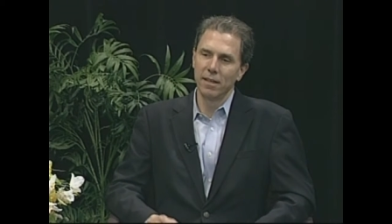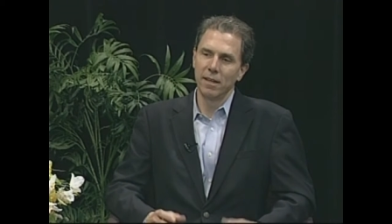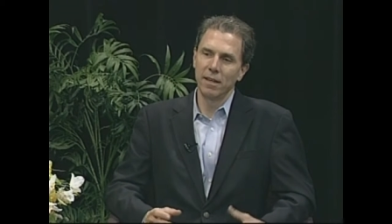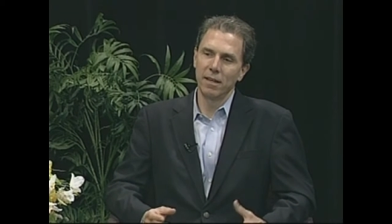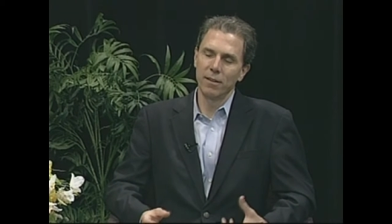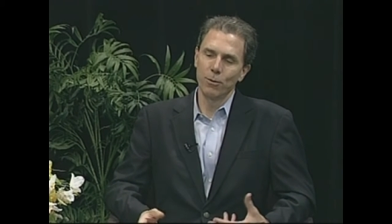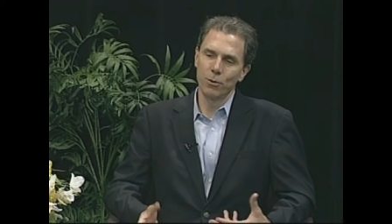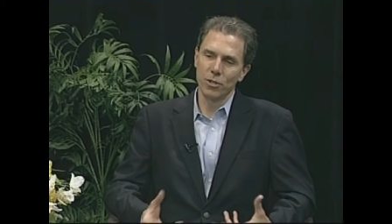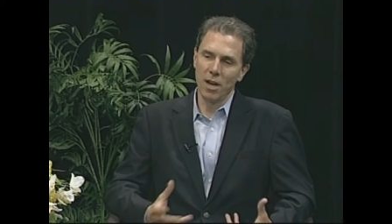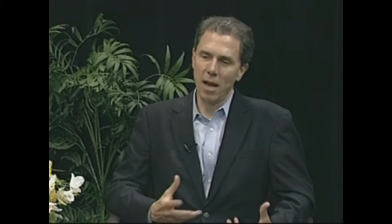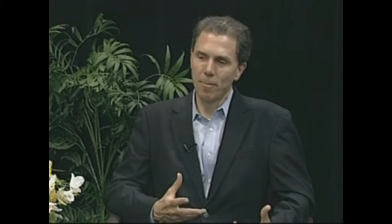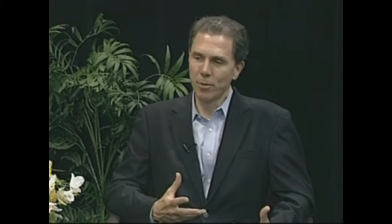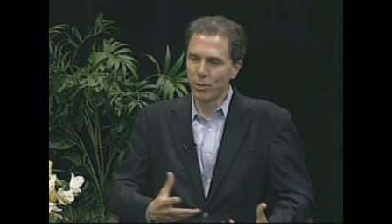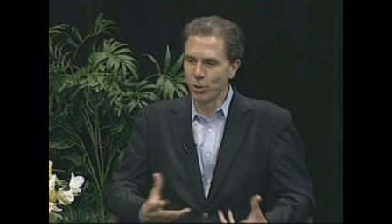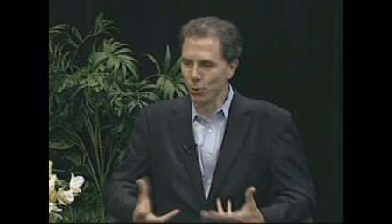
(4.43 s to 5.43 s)
uh, there was an
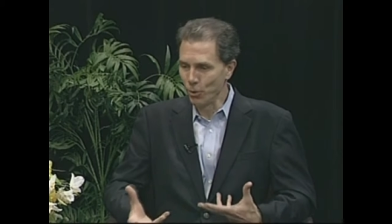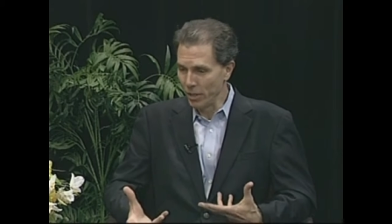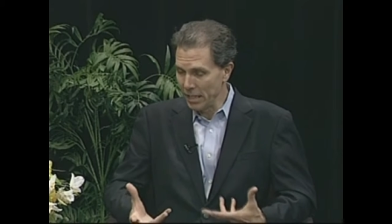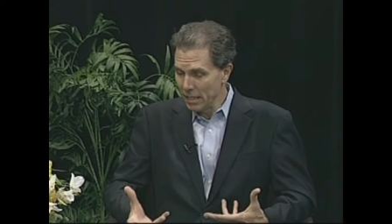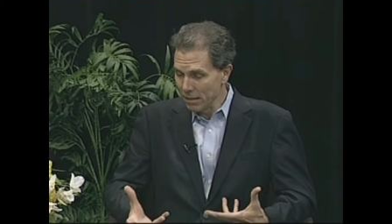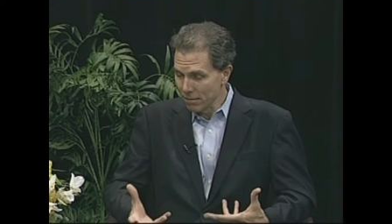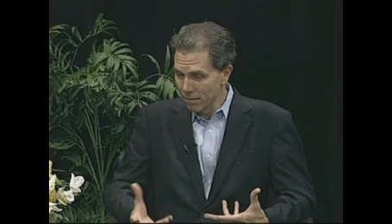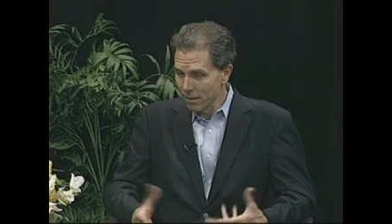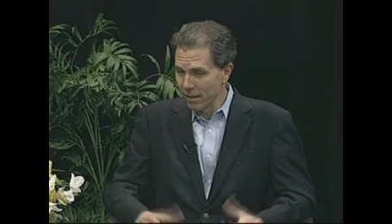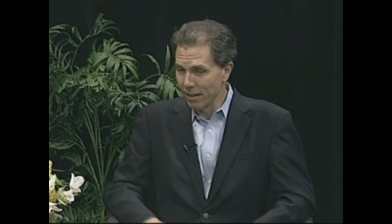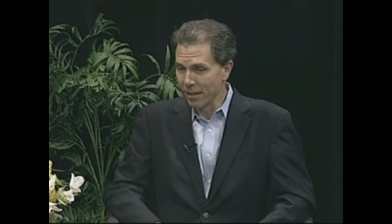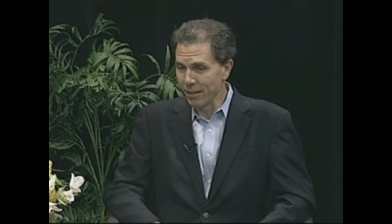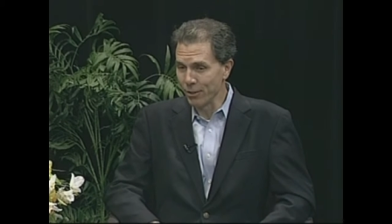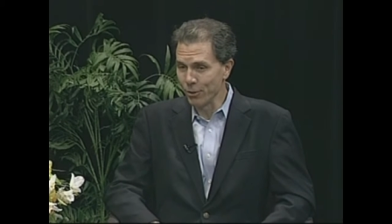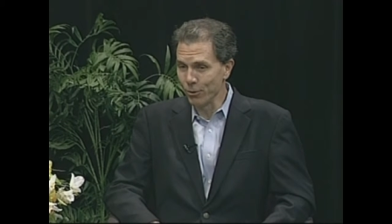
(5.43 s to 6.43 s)
opportunity,
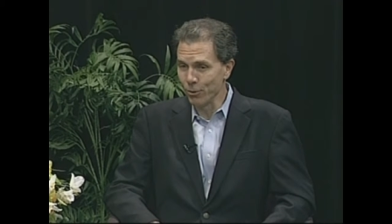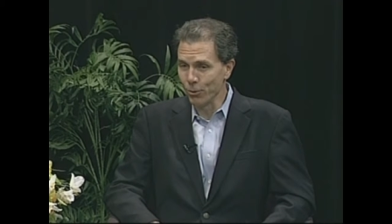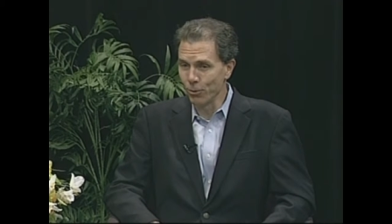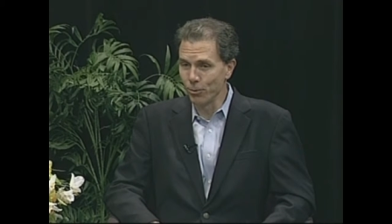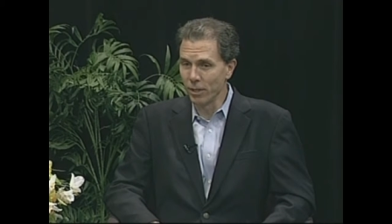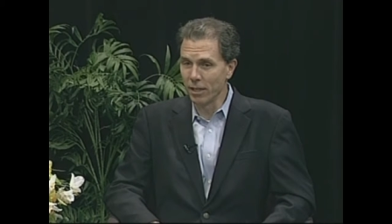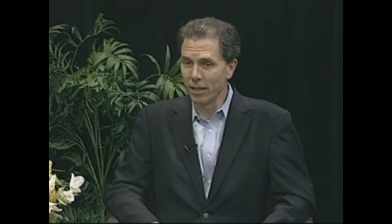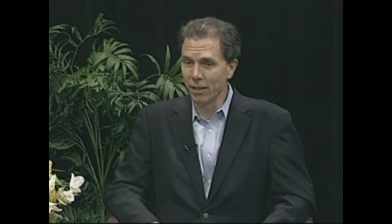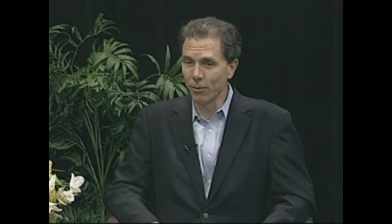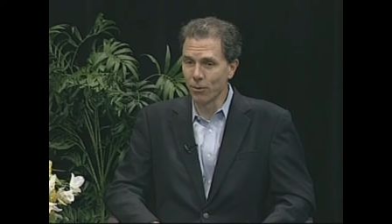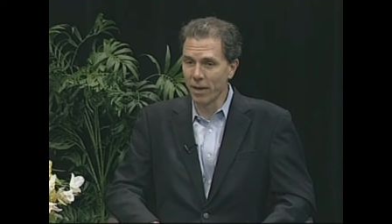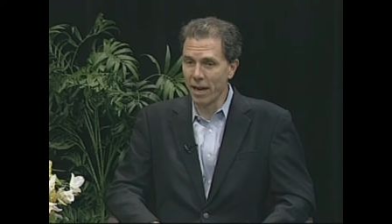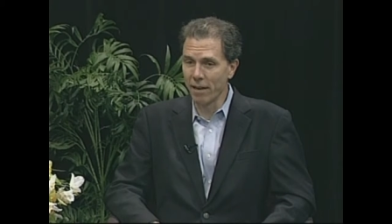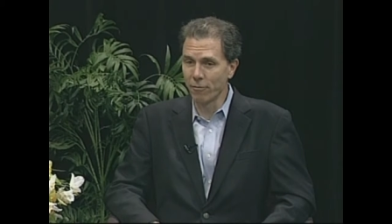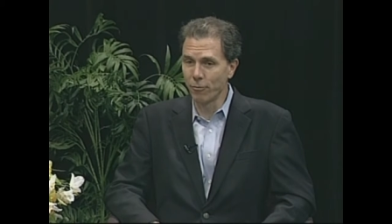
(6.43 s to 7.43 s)
and you uh,
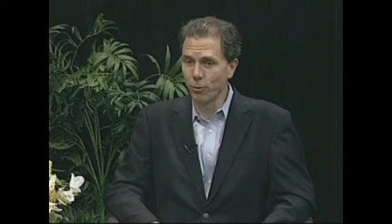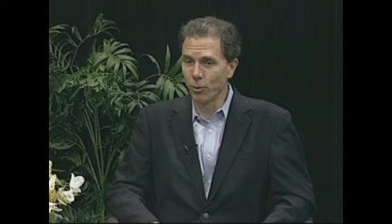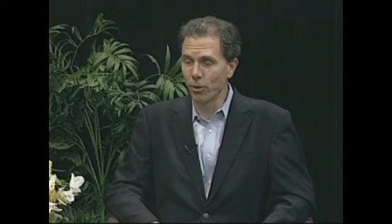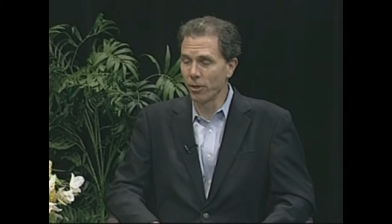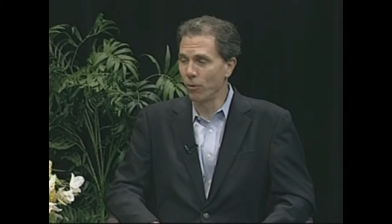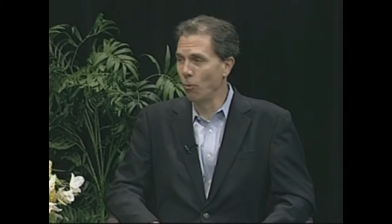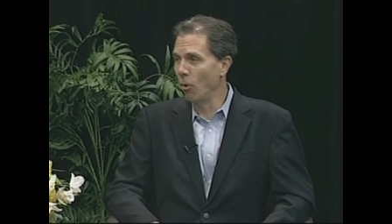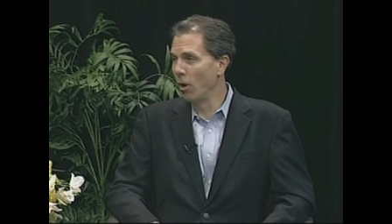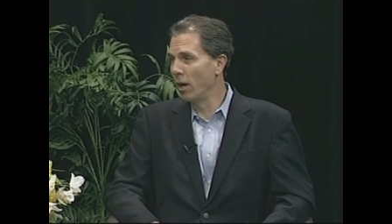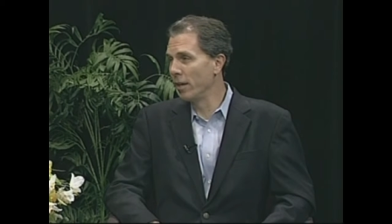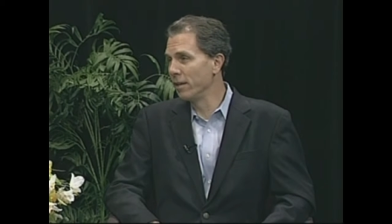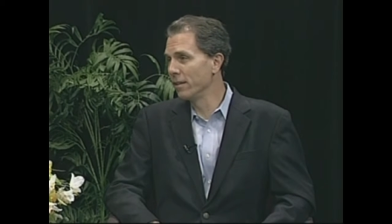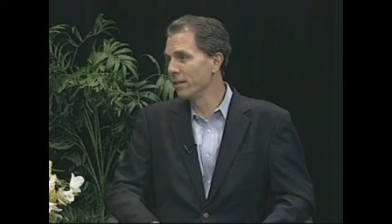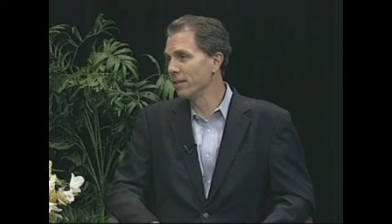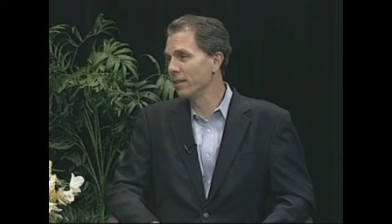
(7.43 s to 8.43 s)
ran for and
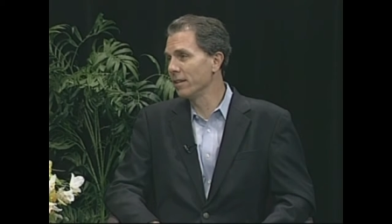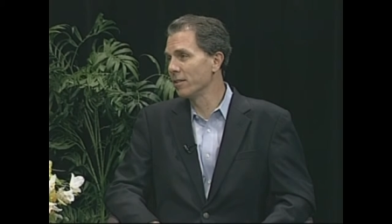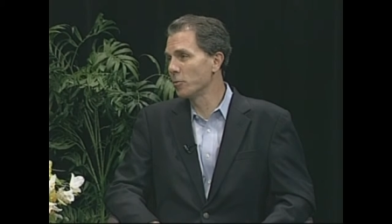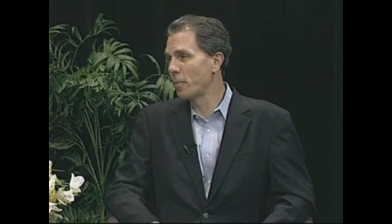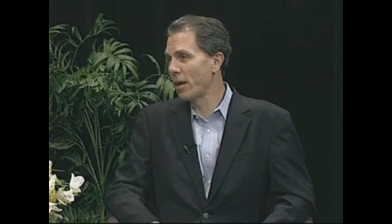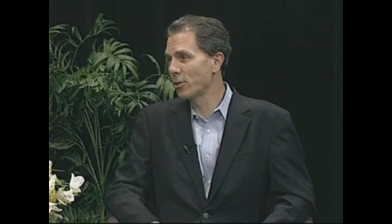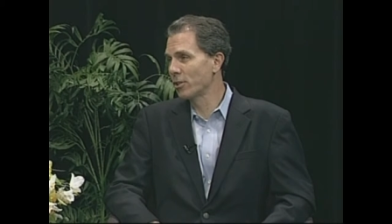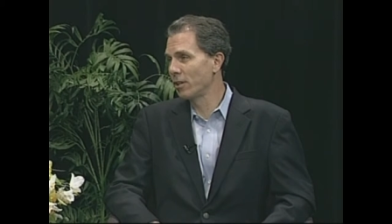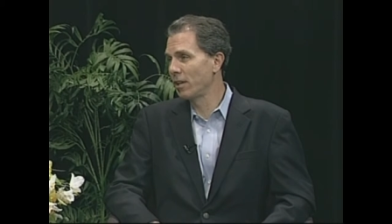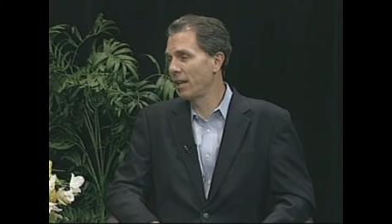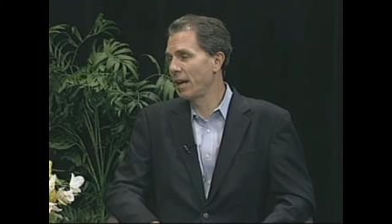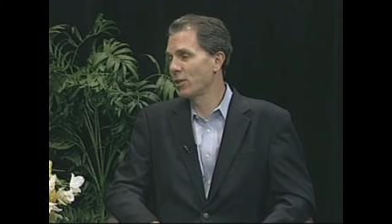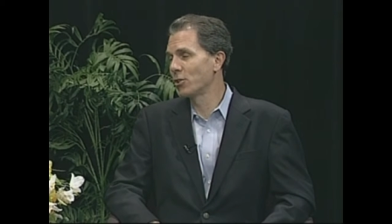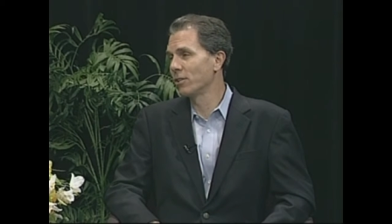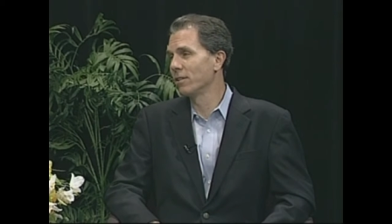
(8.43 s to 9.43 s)
won in a special
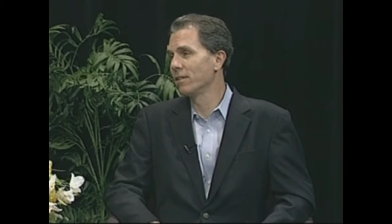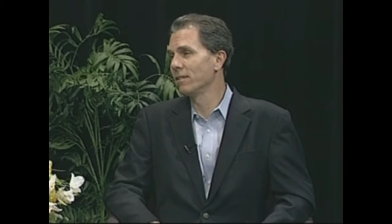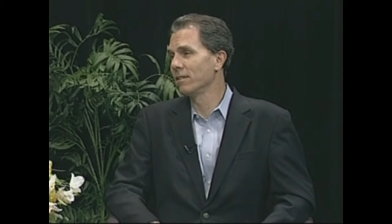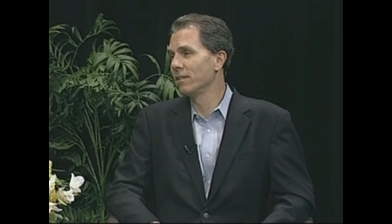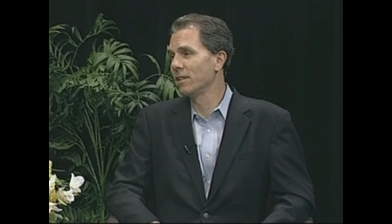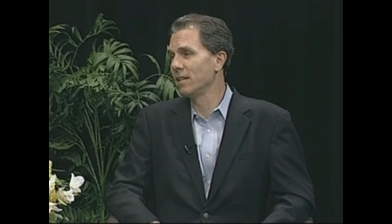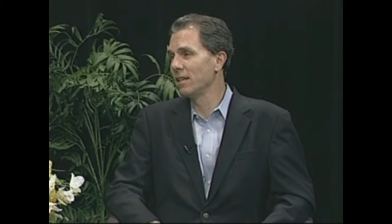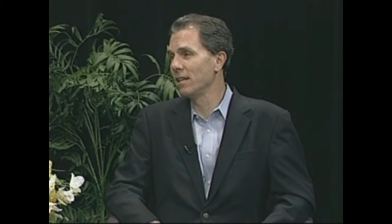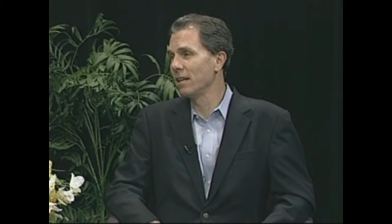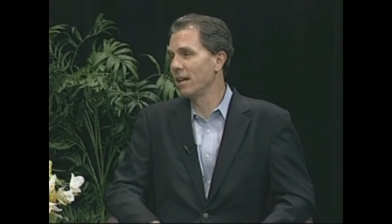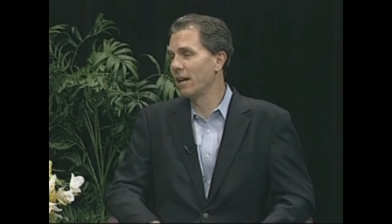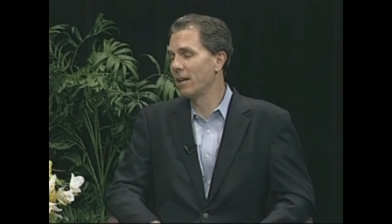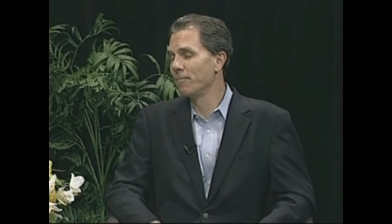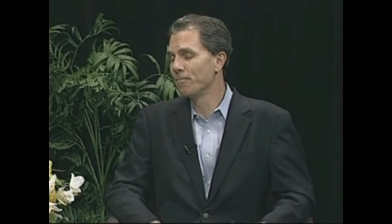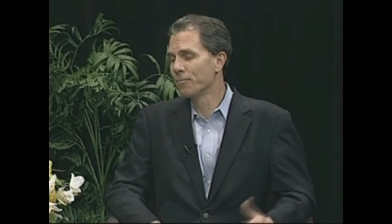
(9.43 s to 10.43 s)
election the,
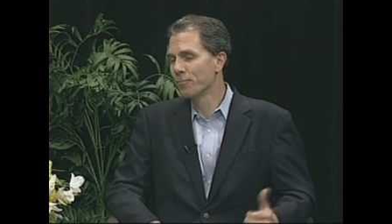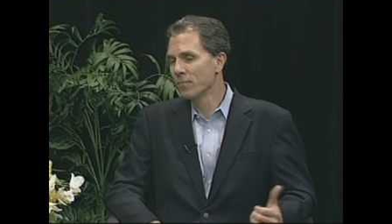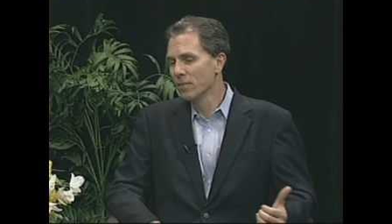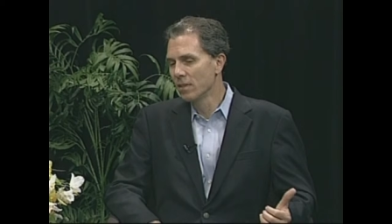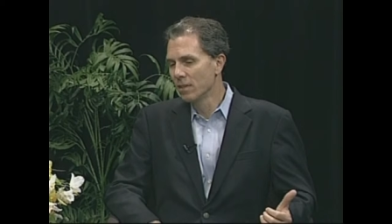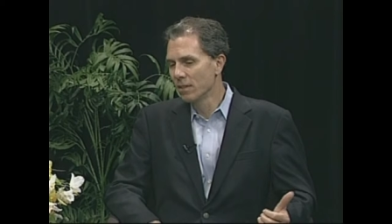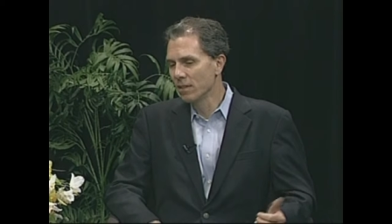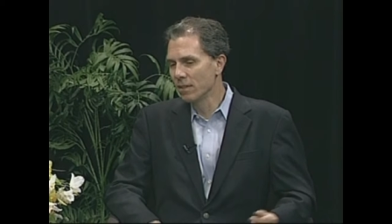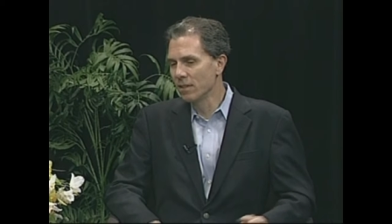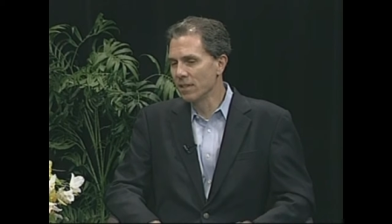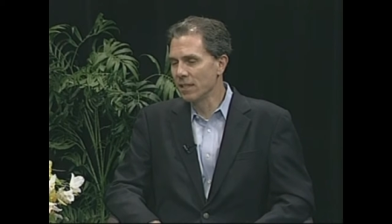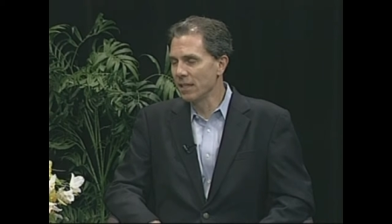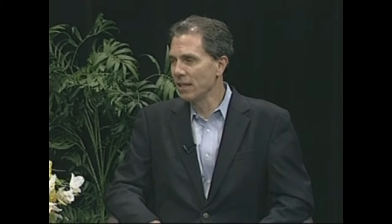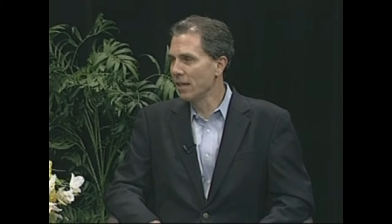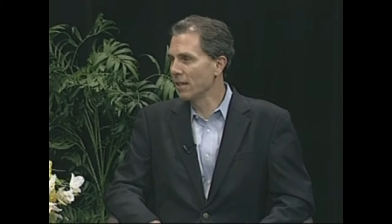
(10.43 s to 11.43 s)
uh,
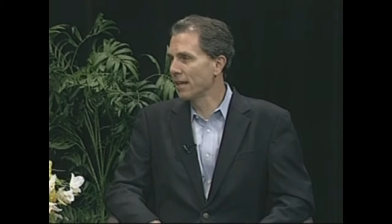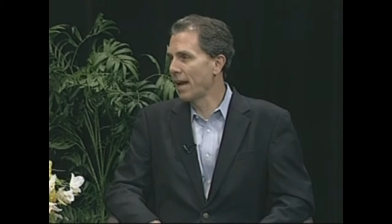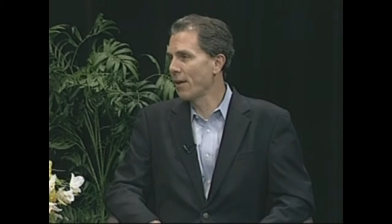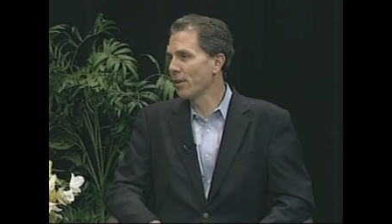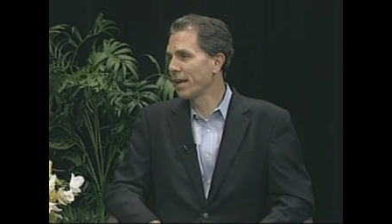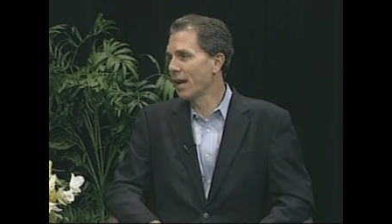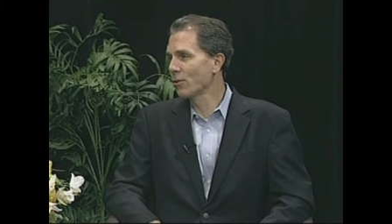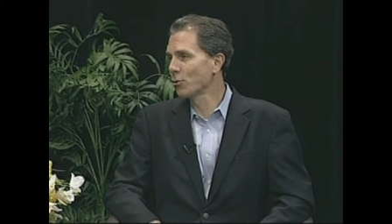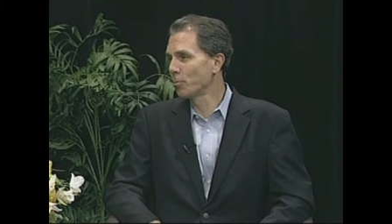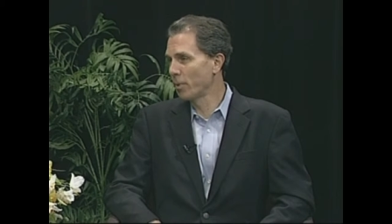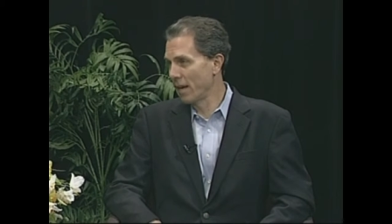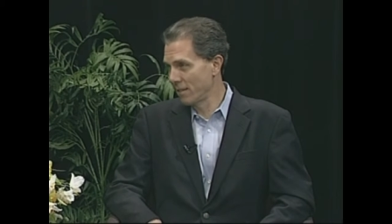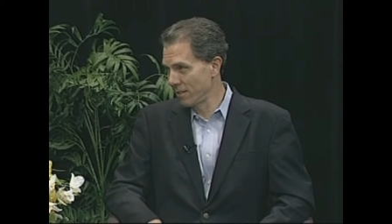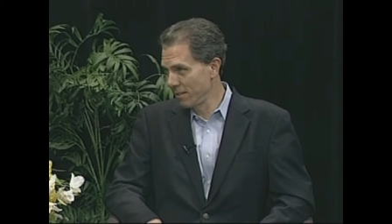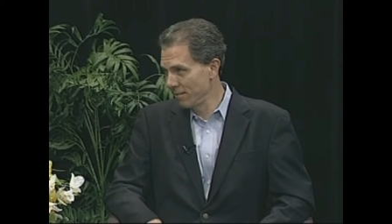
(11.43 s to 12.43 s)
the uh, county council
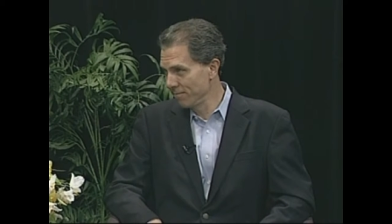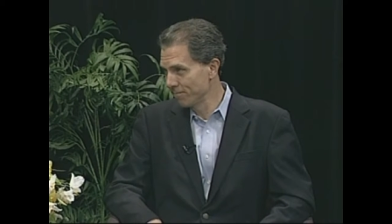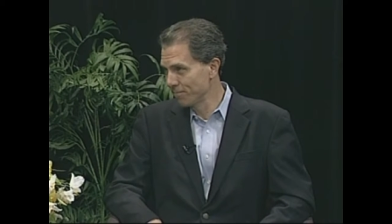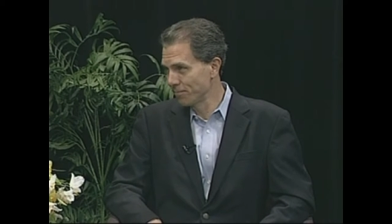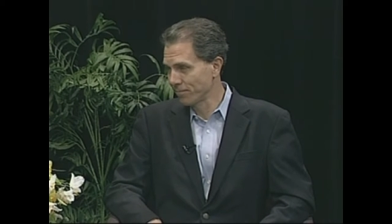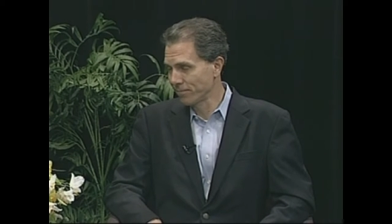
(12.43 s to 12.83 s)
president.